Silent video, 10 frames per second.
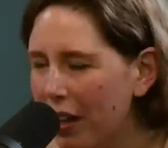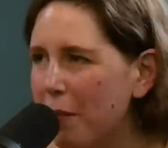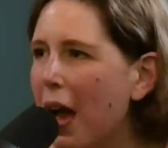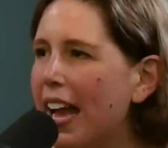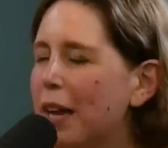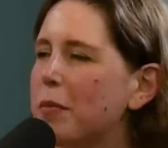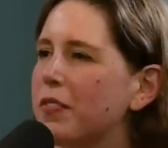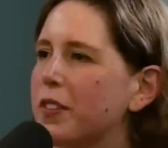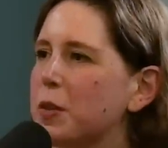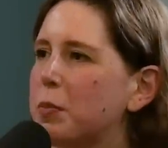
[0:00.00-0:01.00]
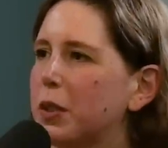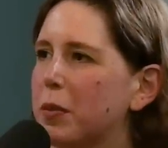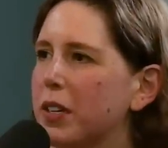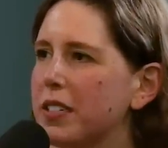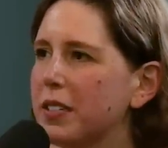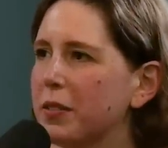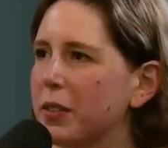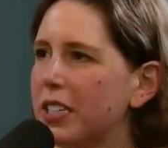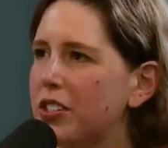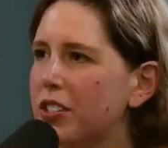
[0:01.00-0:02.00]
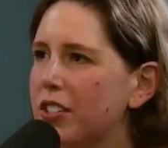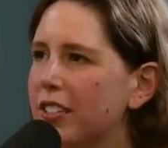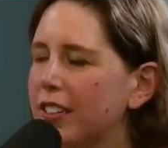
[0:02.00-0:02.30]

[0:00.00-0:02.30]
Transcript: well, I'm I am the first bloomer to reach. Well,